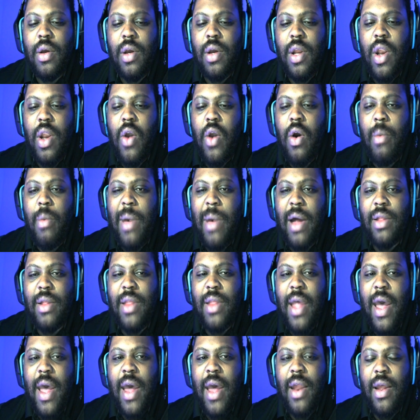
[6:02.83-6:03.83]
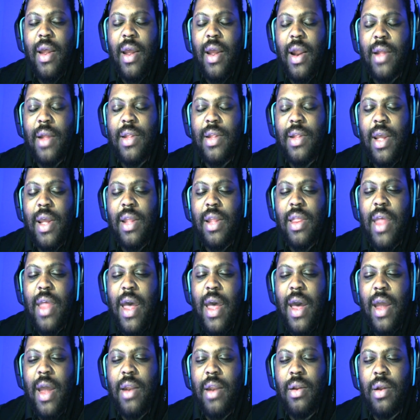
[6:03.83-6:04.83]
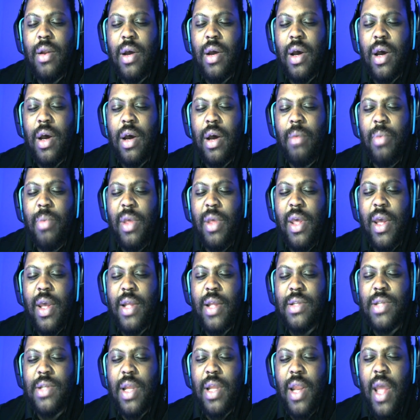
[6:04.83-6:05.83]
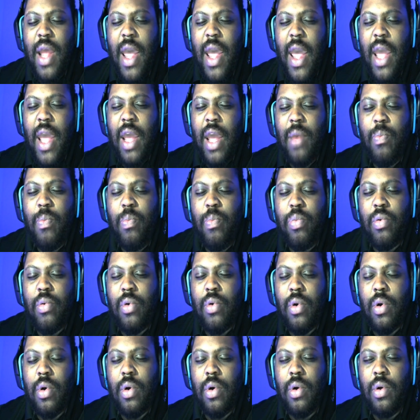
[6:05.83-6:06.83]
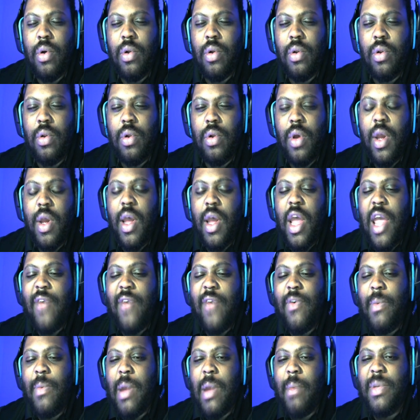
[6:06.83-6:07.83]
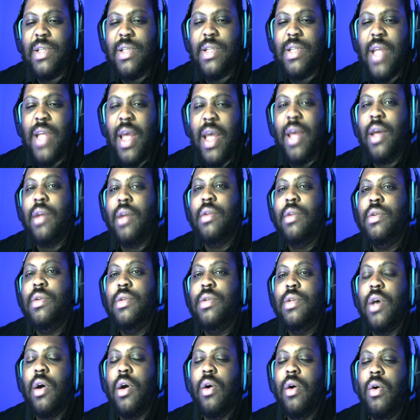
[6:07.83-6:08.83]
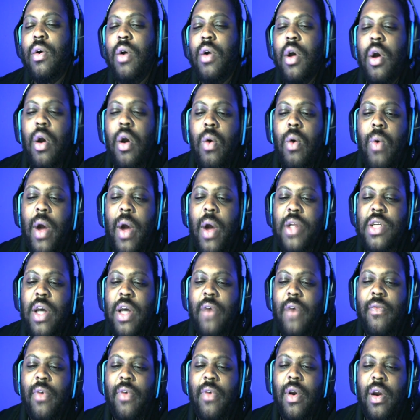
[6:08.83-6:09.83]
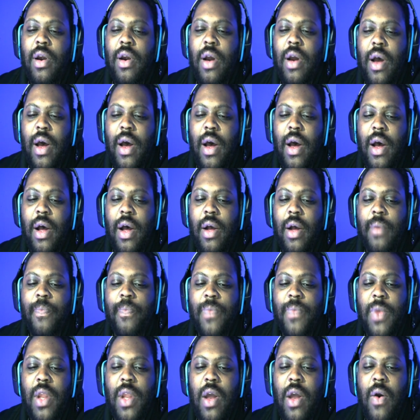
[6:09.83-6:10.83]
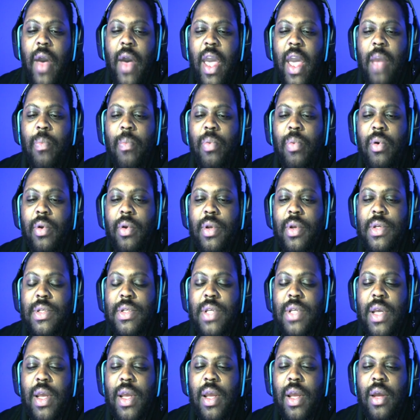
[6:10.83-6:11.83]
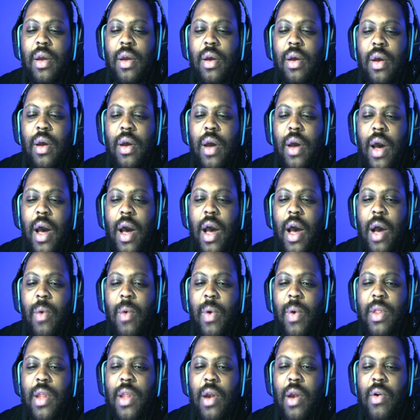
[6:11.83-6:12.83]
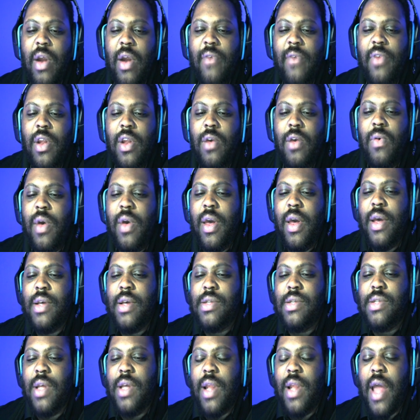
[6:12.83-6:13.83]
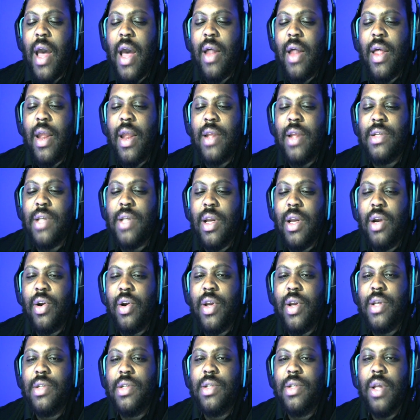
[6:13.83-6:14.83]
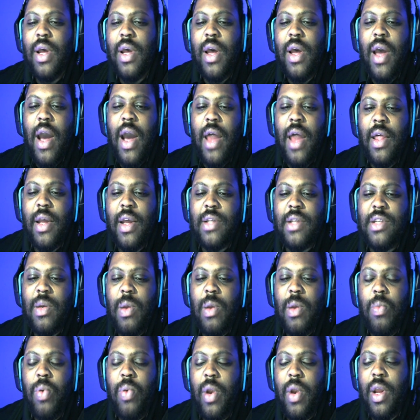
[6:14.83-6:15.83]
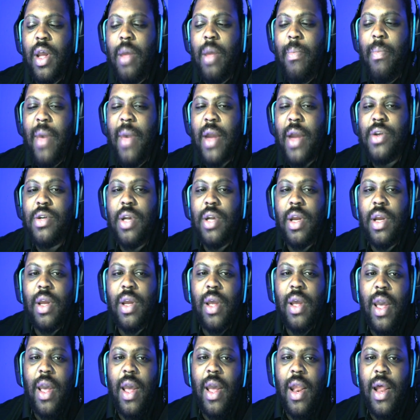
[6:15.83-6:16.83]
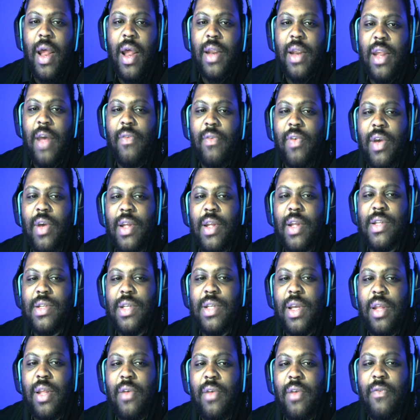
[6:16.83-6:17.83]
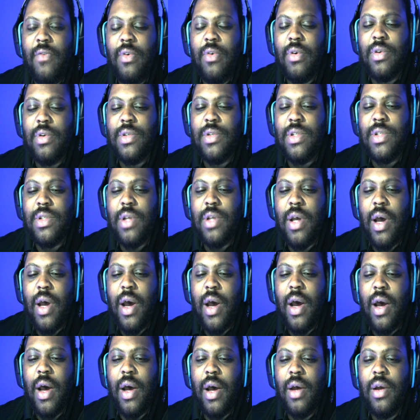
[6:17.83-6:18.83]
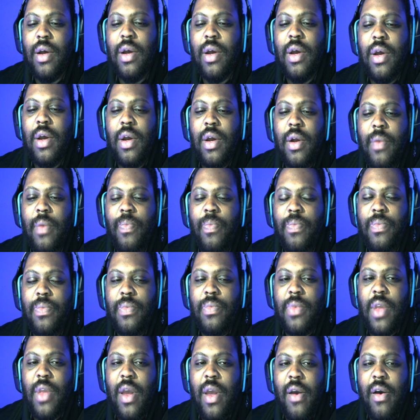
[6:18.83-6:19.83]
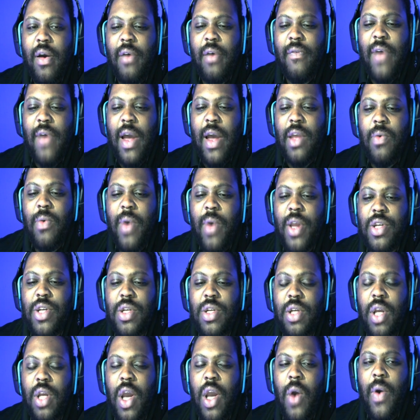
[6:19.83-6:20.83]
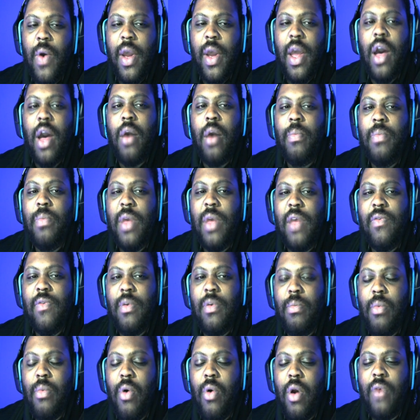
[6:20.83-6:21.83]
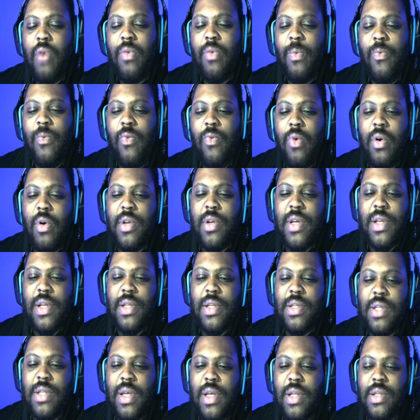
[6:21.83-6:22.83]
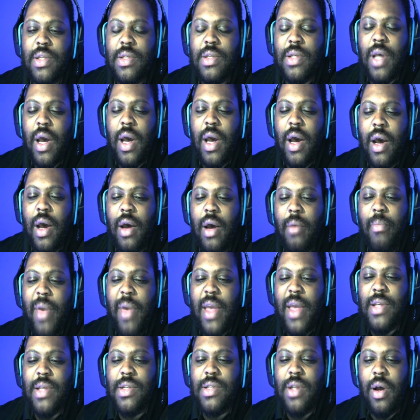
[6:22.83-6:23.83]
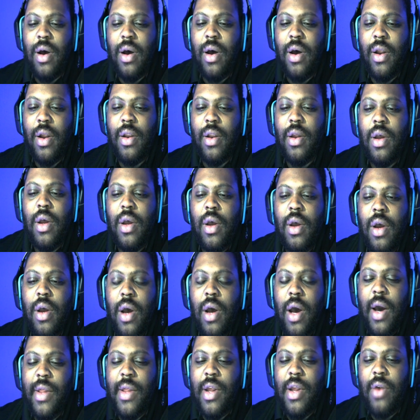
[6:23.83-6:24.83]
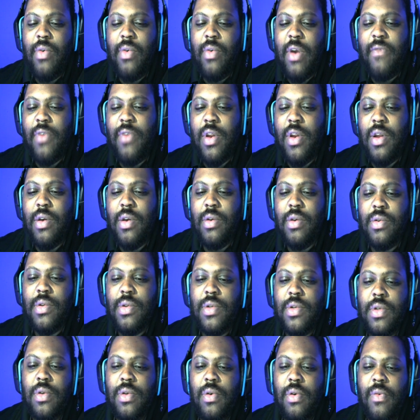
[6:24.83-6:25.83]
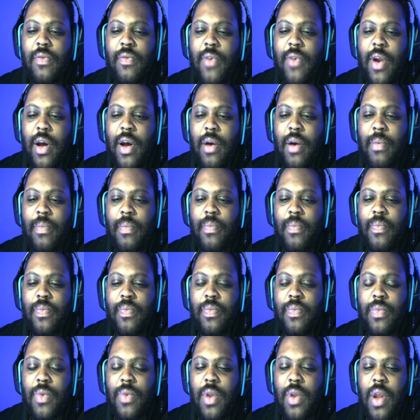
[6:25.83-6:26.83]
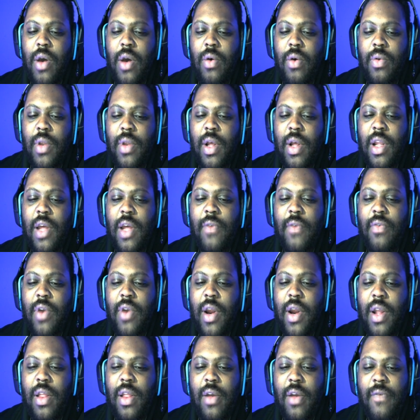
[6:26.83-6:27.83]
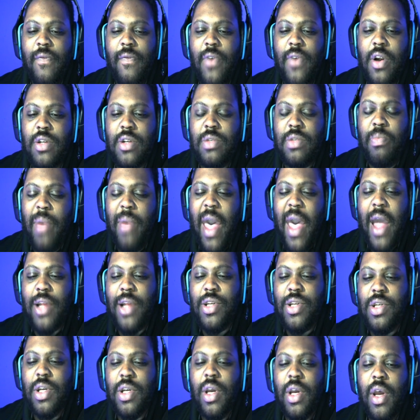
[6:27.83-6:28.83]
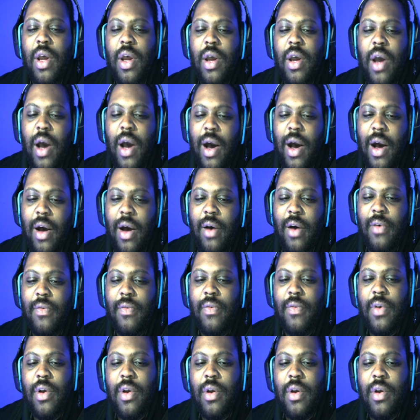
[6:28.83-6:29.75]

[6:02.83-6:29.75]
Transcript: know about that. And I think that uh, begins in April, if I'm not mistaken. So watch out for, uh, you know, April to see Uh, what their revenue is and how that is increased. I think it's going to be a pretty good metric, and I definitely can see the fuel's uh, uh, valuation going up even more from fourteen cents uh, based on uh, their revenues from, you know, delivering their first batch of